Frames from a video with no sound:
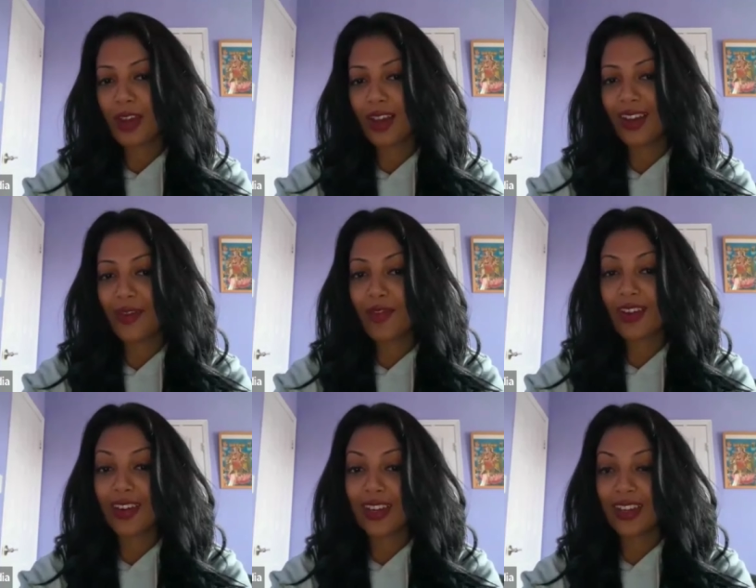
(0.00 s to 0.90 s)
a
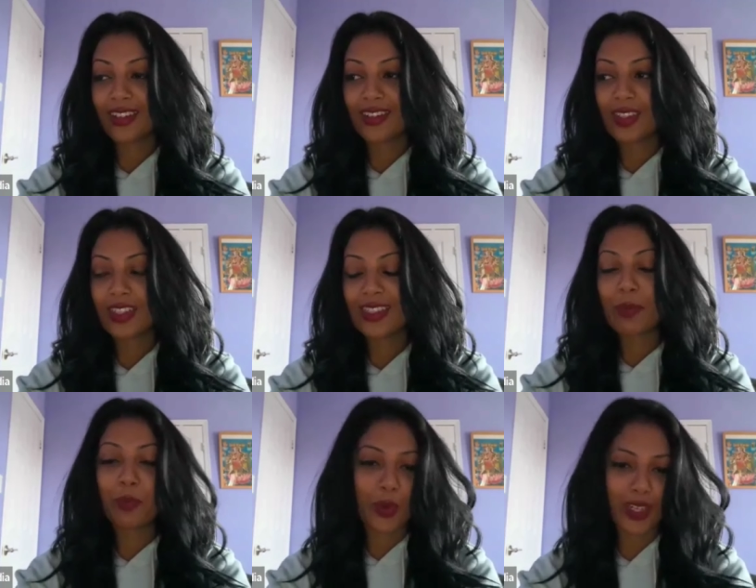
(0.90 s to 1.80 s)
very
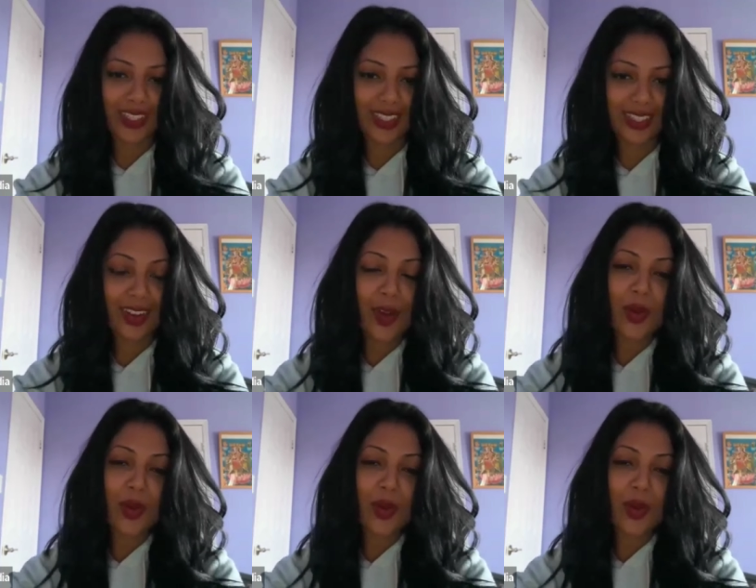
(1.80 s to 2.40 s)
simple question.